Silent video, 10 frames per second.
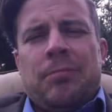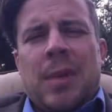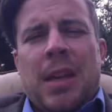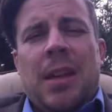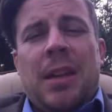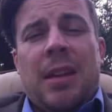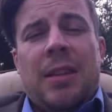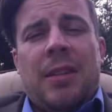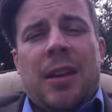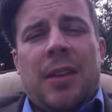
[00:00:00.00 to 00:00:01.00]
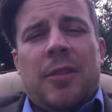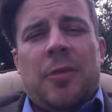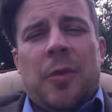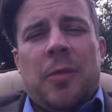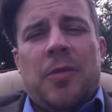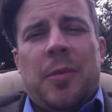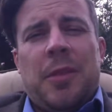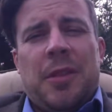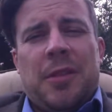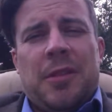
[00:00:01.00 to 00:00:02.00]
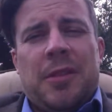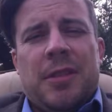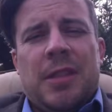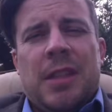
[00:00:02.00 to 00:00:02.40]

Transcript: in any case, I got this form from the nurse.